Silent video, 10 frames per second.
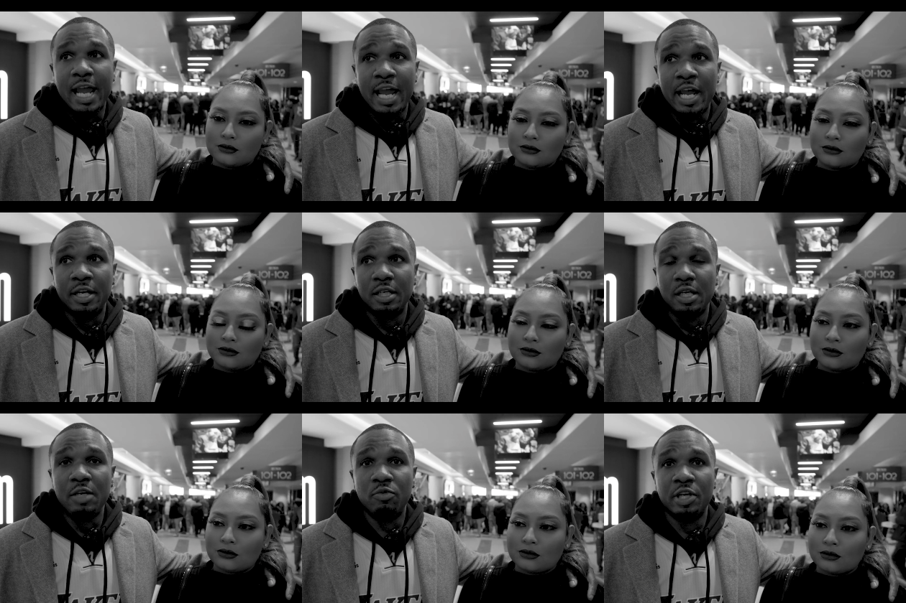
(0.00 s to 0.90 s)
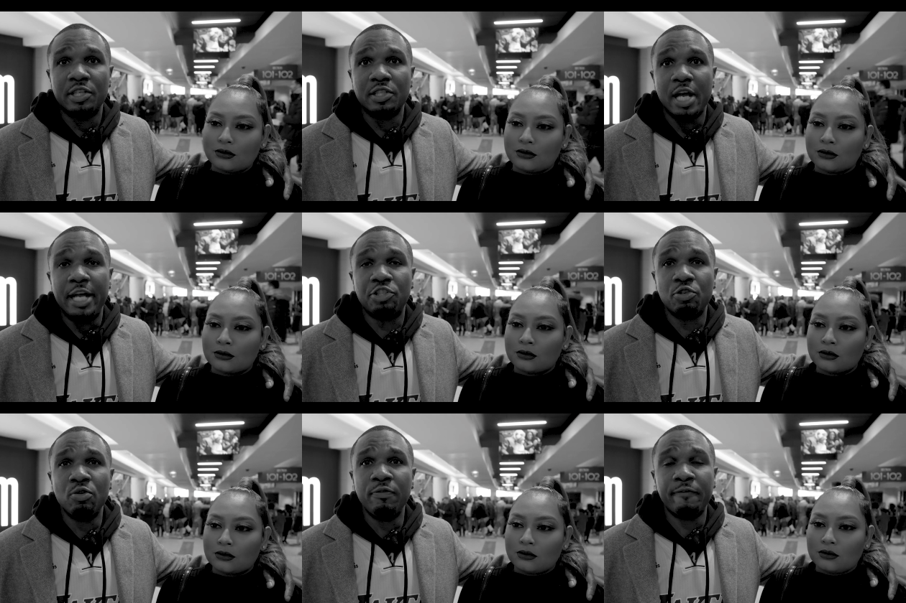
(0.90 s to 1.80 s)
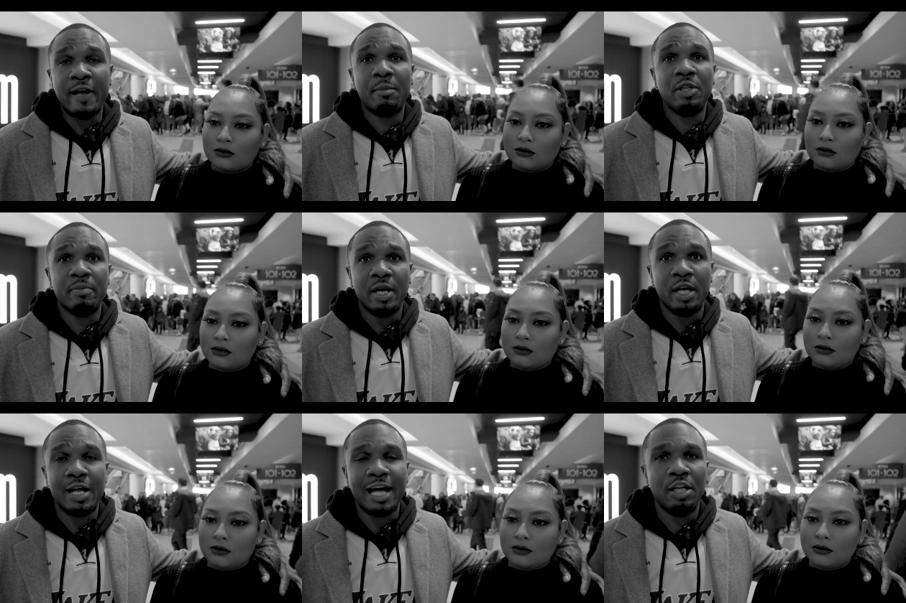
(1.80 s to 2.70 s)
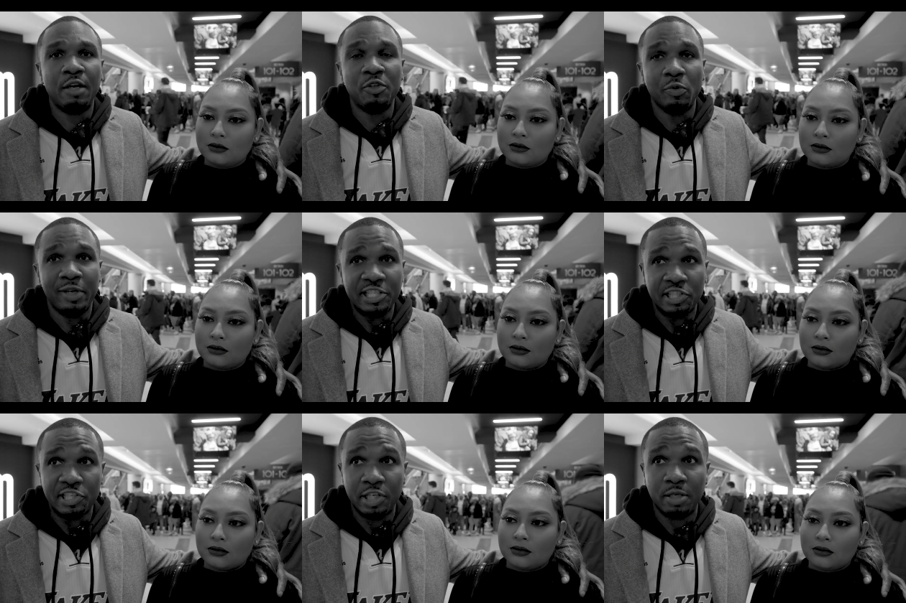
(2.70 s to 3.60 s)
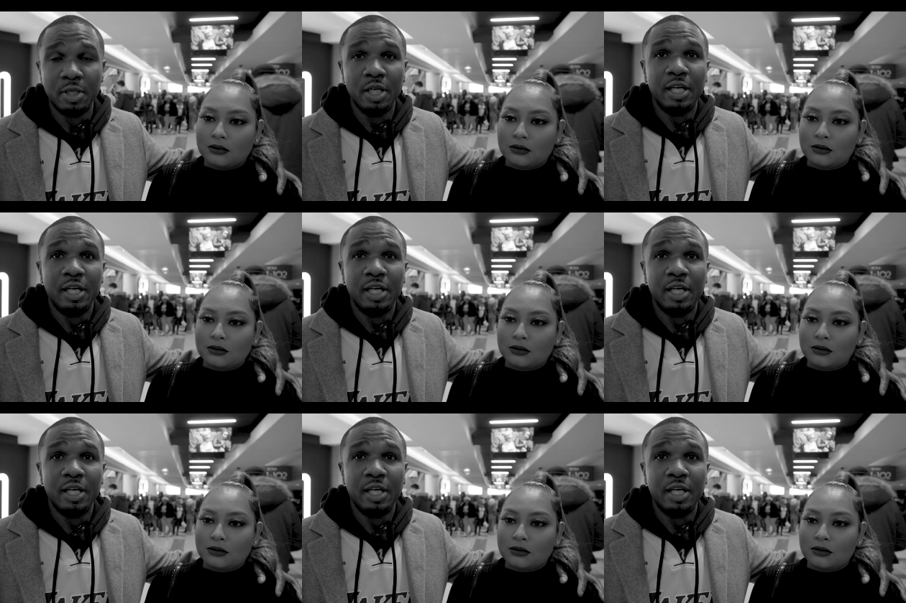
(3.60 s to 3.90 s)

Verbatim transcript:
Speaker 1: and he was a true family man. I love the relationship